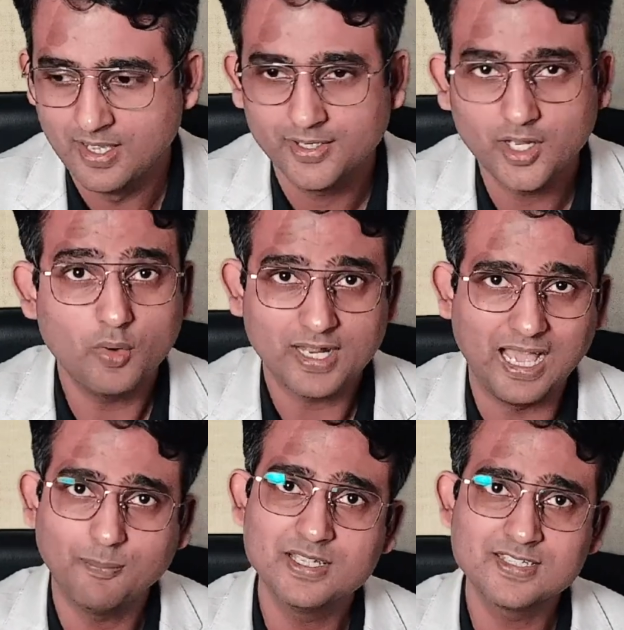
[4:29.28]
Now what
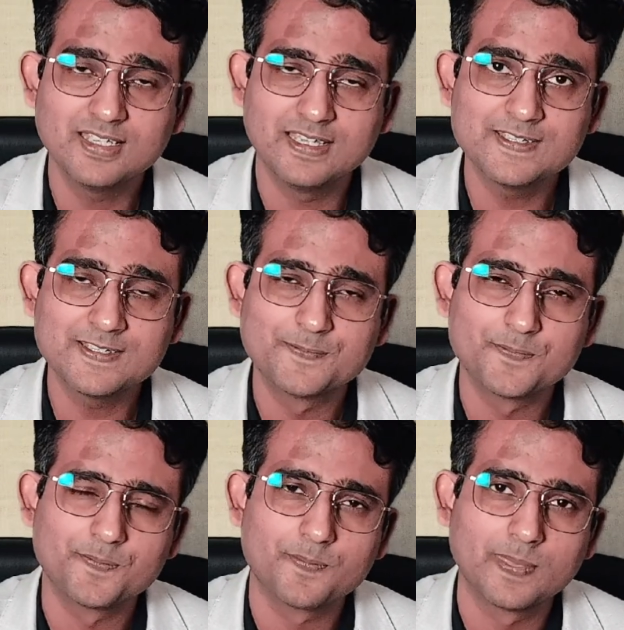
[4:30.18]
happens is,
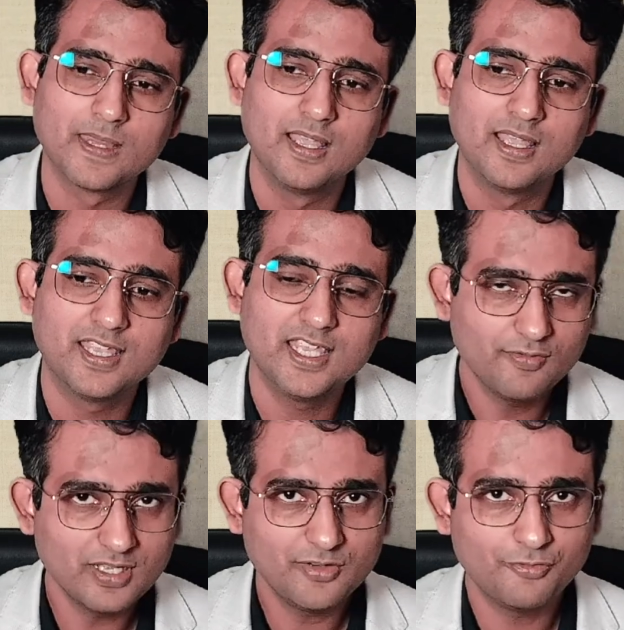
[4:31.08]

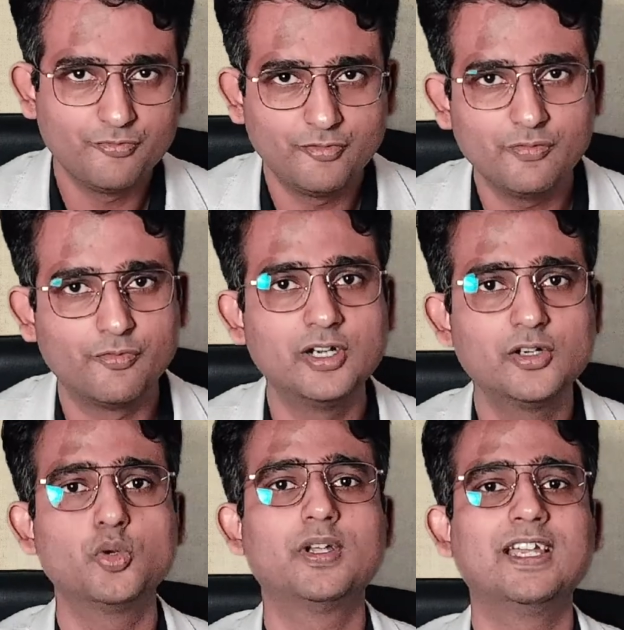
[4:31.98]
even if we were
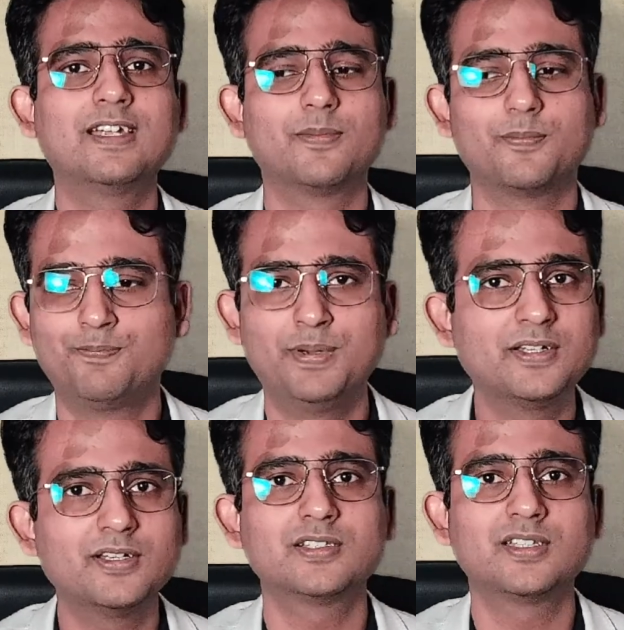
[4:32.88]
to get
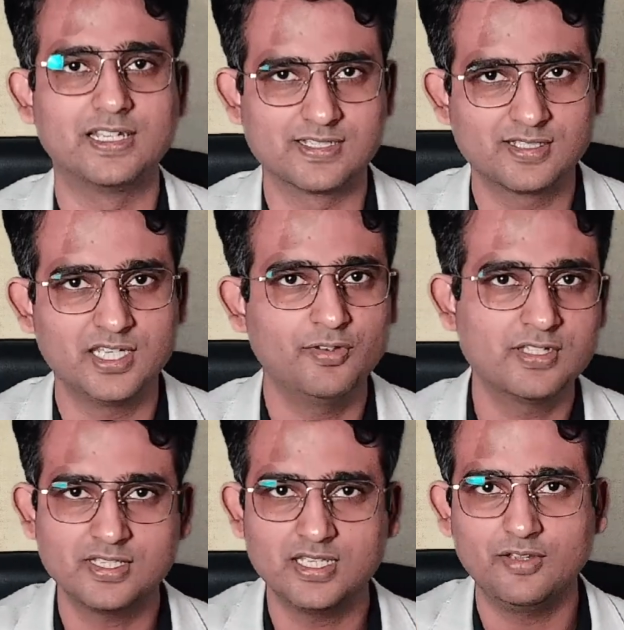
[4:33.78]
better things, even
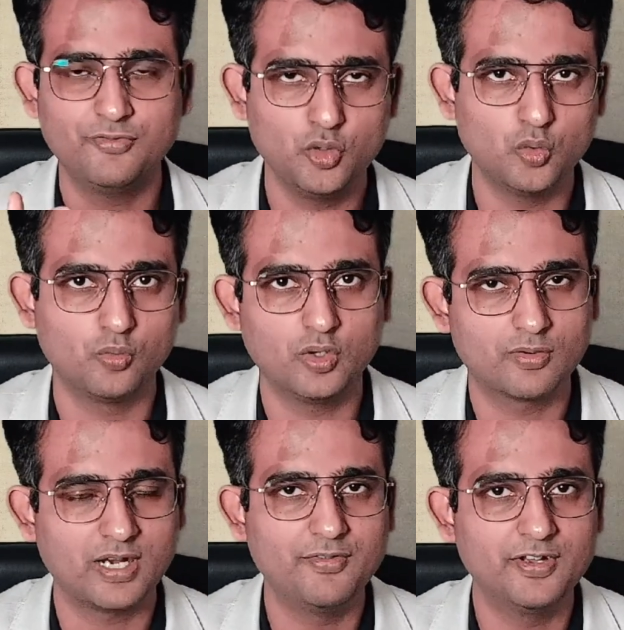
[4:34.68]
say if you were
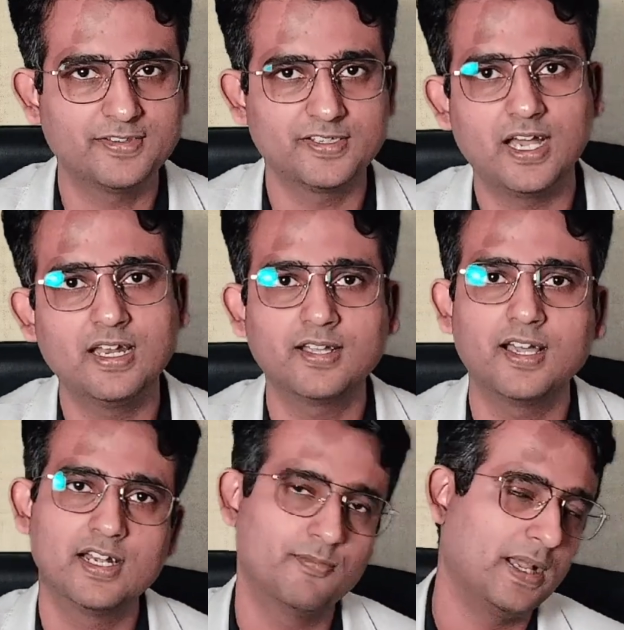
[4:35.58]
driving a sedan
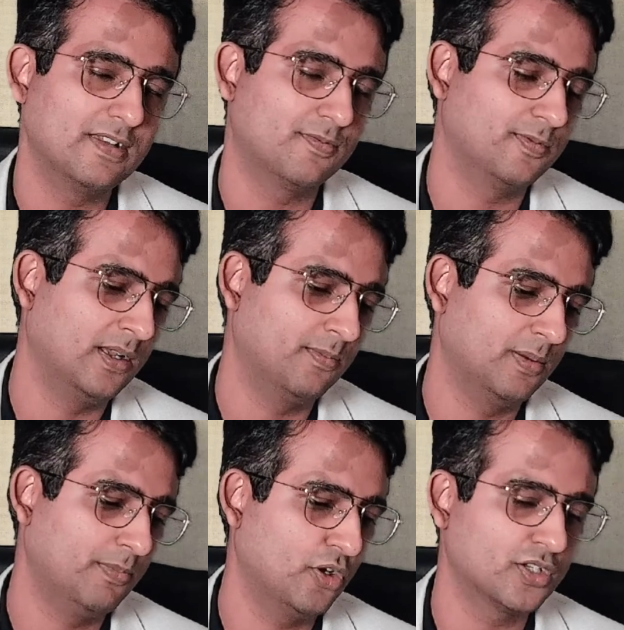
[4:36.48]
car
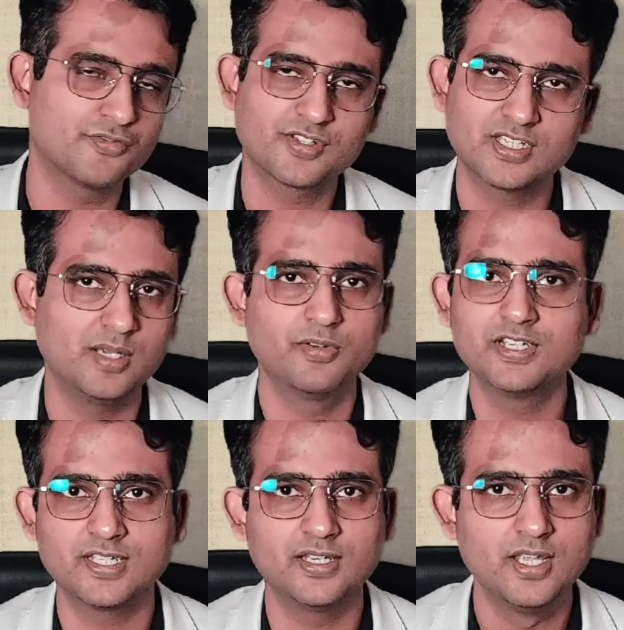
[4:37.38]
and because of some
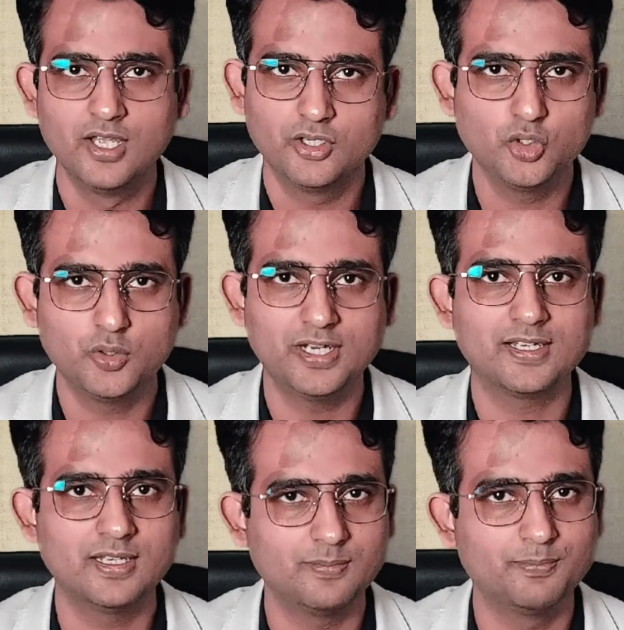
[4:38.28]
reason you get
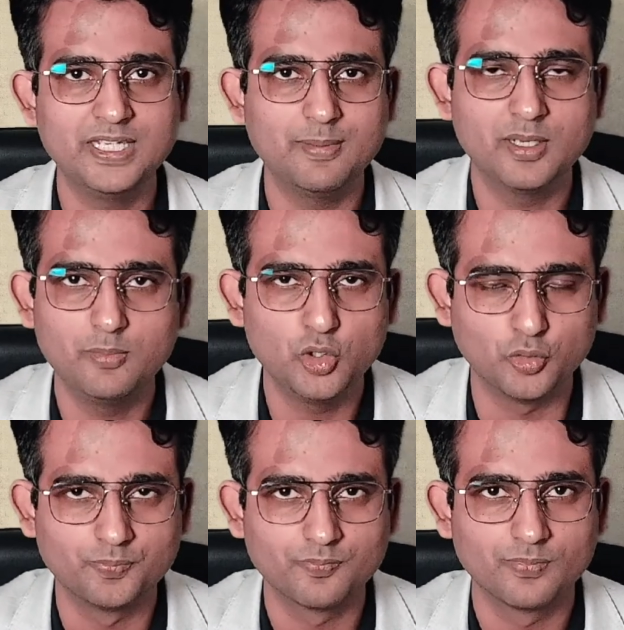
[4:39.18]
a BMW,